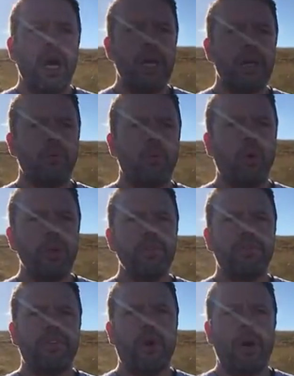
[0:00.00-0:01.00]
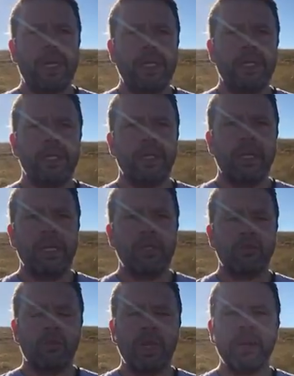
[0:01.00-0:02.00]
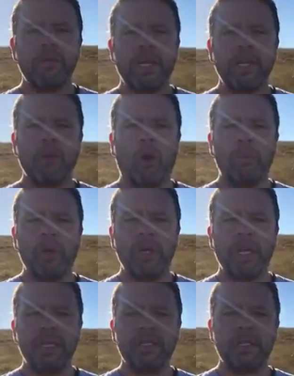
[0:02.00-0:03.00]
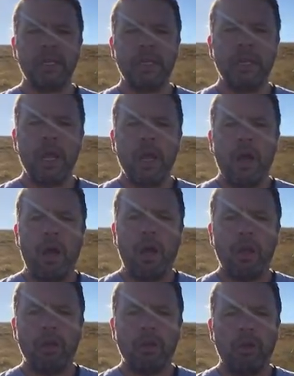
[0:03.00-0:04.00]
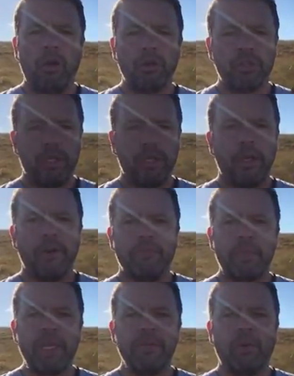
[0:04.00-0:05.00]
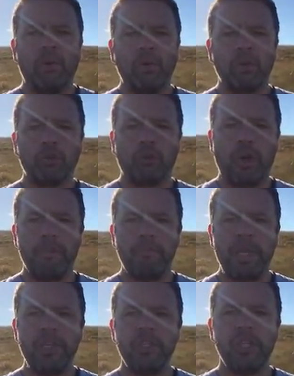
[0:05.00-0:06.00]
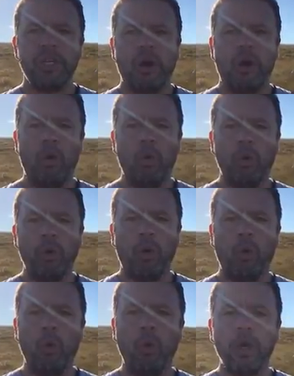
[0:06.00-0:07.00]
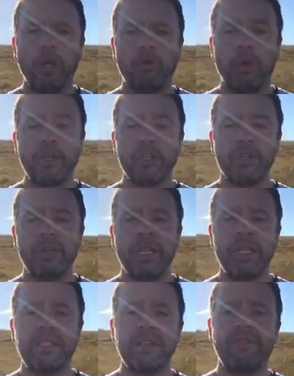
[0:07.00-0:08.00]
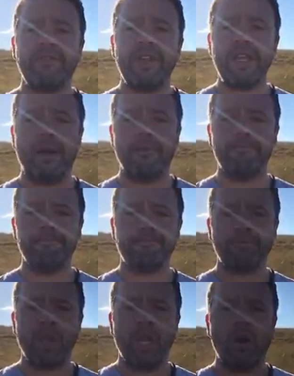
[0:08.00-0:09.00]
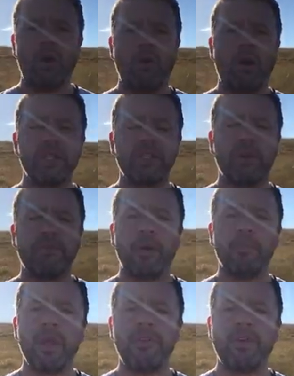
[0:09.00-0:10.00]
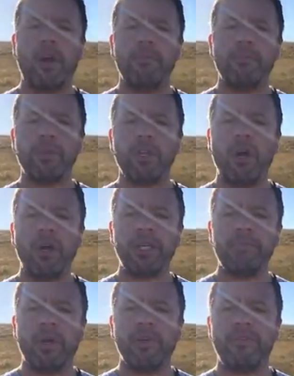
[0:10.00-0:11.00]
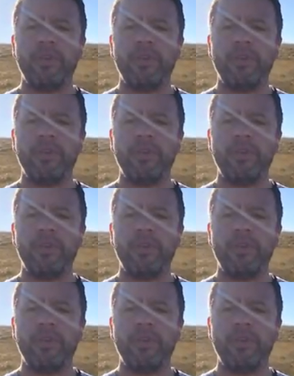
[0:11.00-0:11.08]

And what you find is really, really common is that a lot of people try and pigeonhole all aggression into fear. All right, so if I'm guarding my